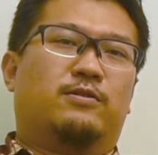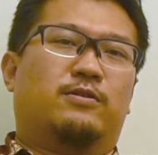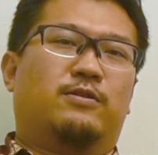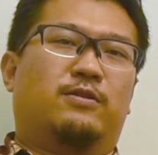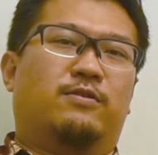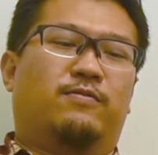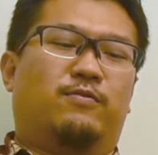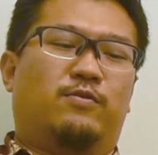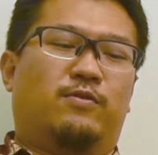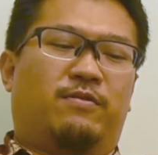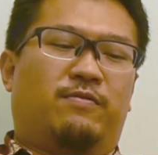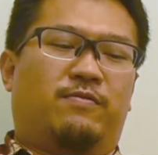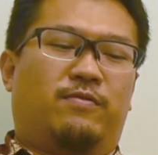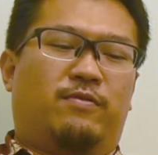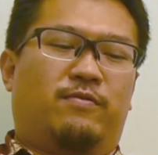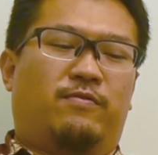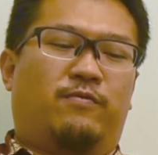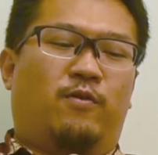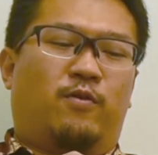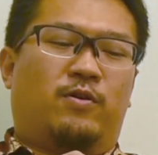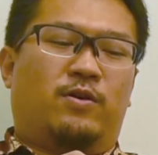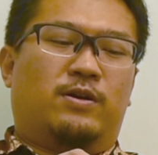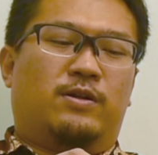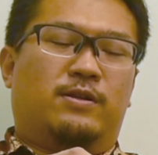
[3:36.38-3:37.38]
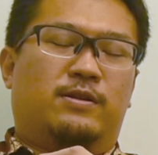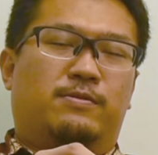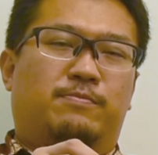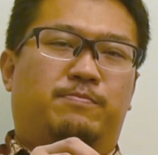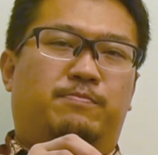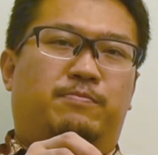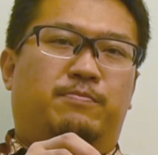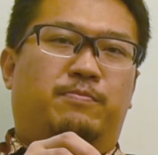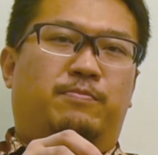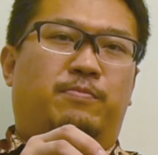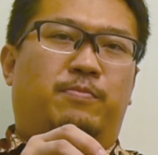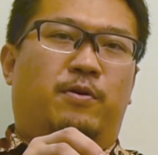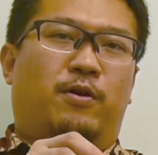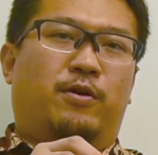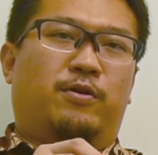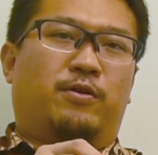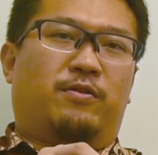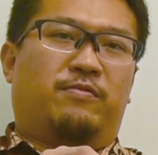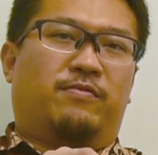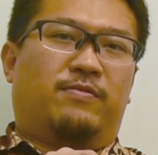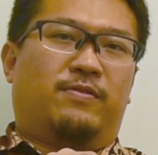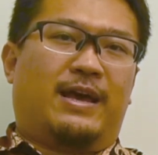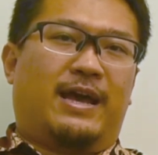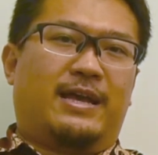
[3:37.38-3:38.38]
If you have a focal point
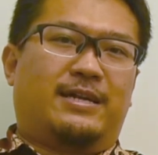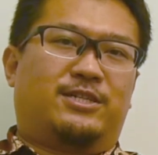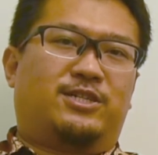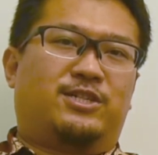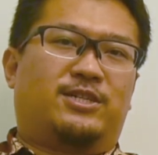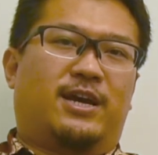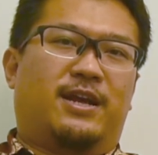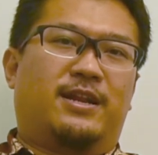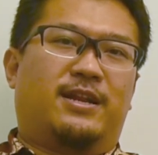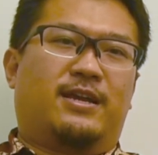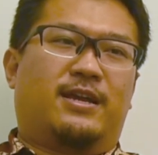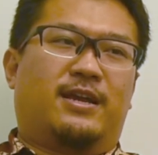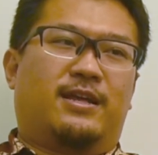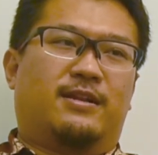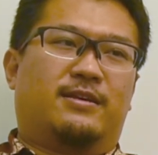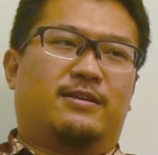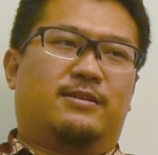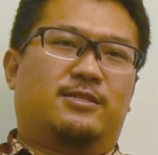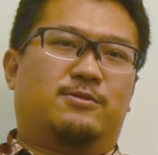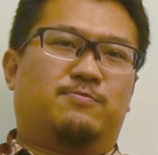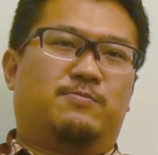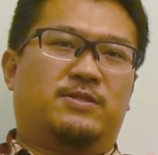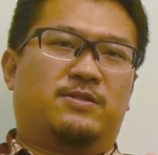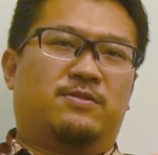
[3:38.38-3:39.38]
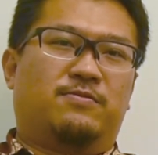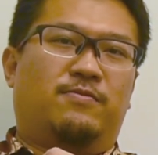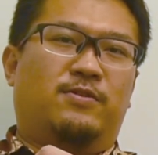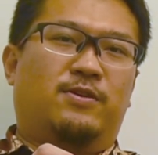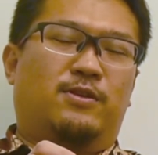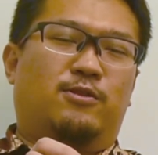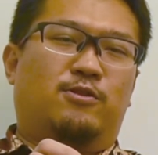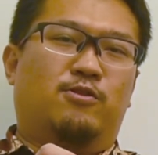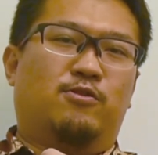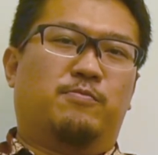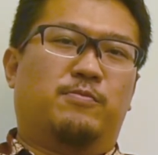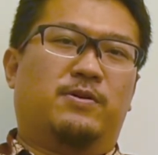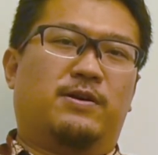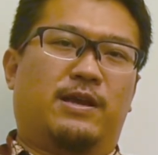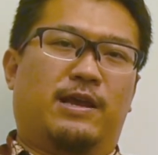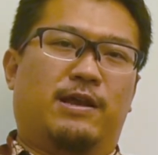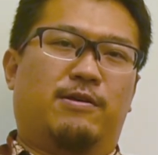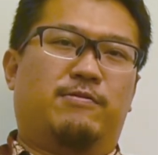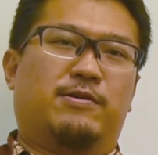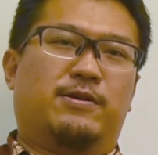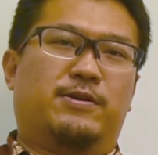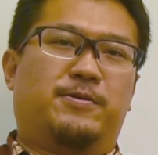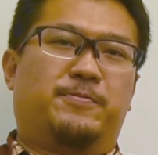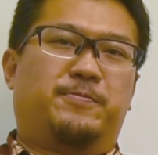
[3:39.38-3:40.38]
of light shining at a specific tumor
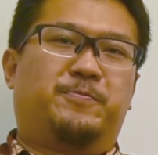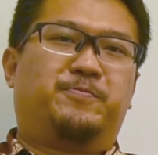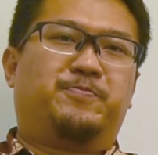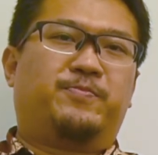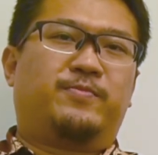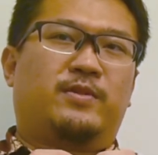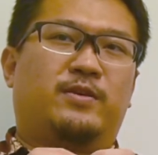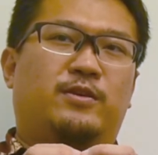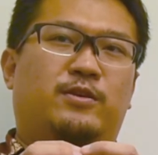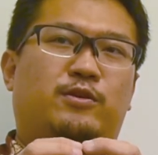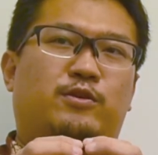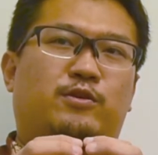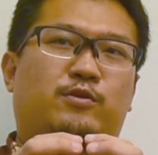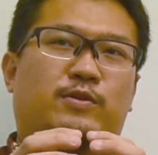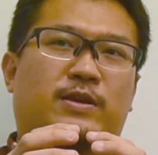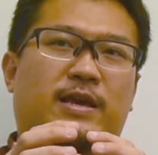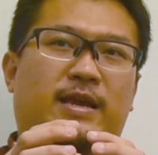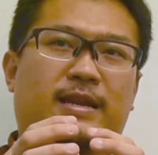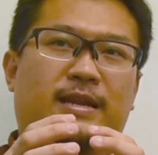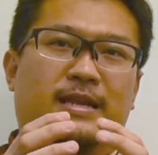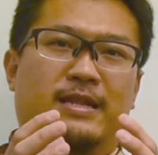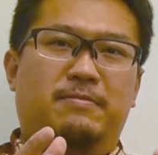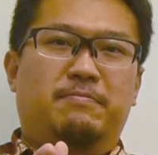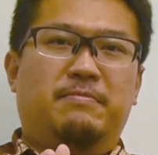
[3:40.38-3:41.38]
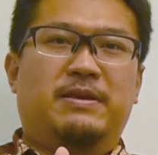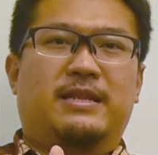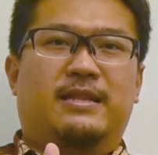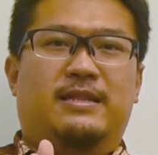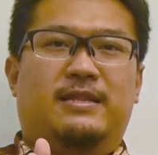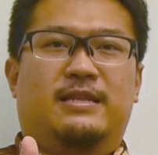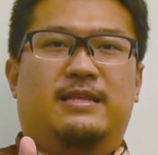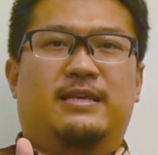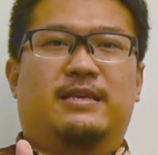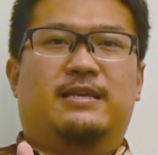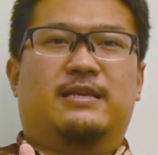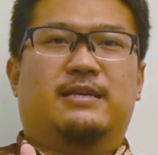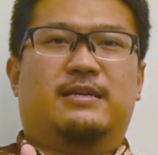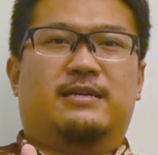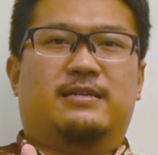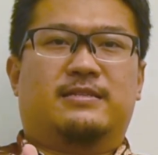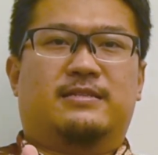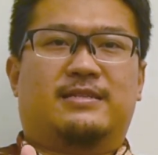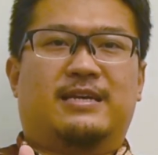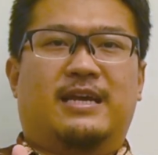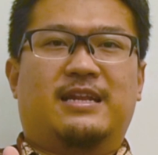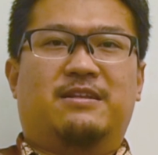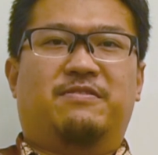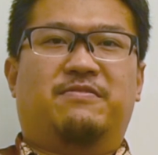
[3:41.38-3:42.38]
area, you can limit the
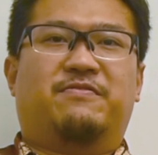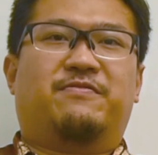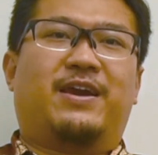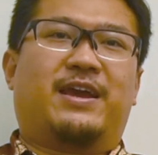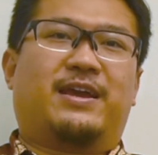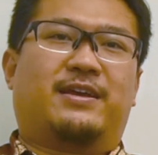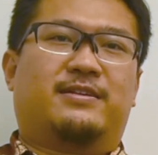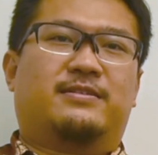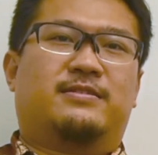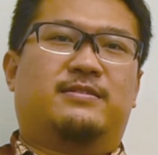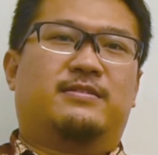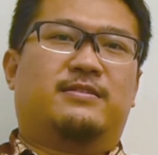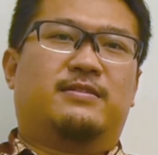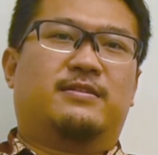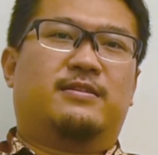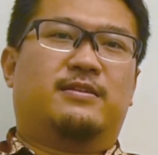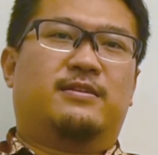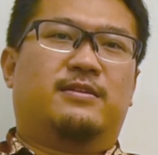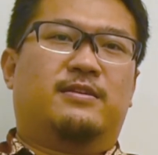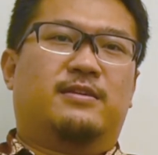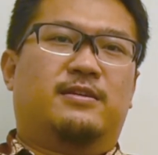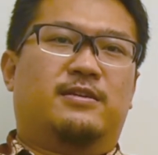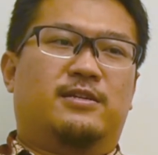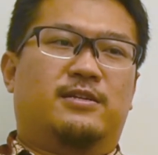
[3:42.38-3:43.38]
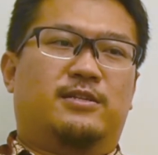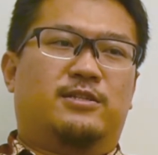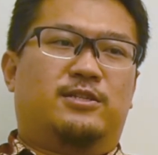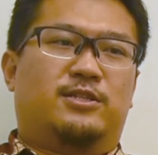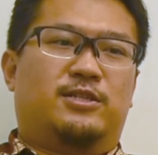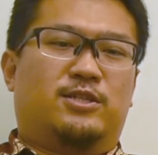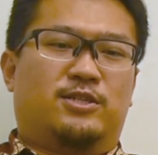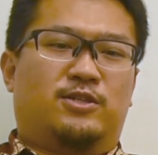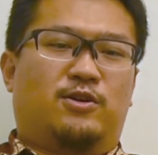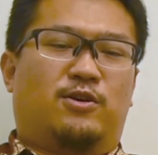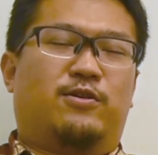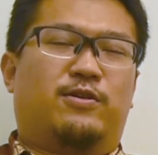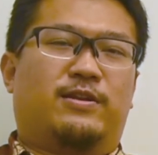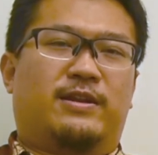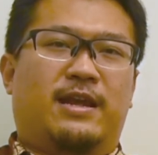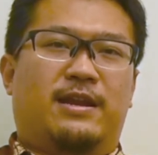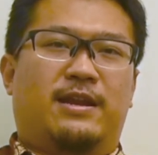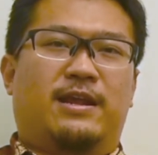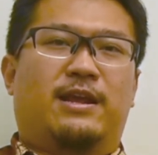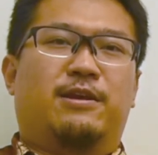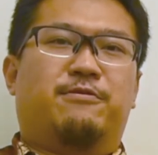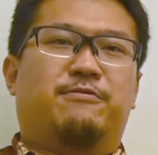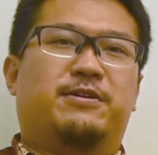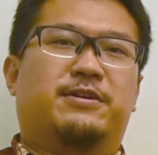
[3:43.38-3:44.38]
side effects just on that
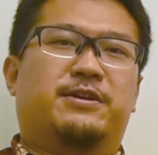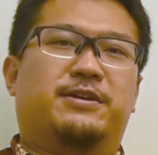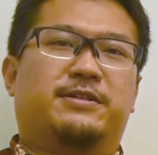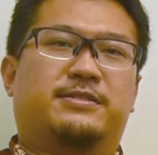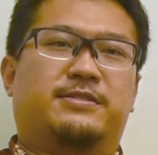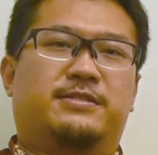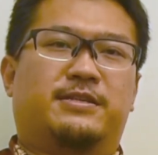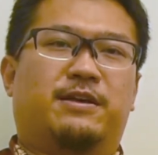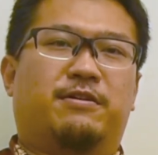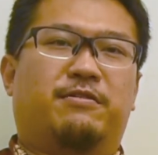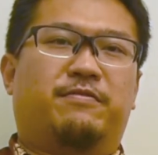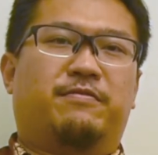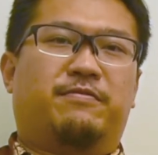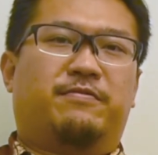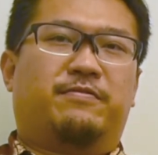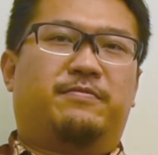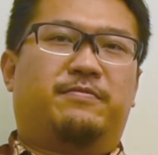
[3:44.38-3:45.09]
area itself.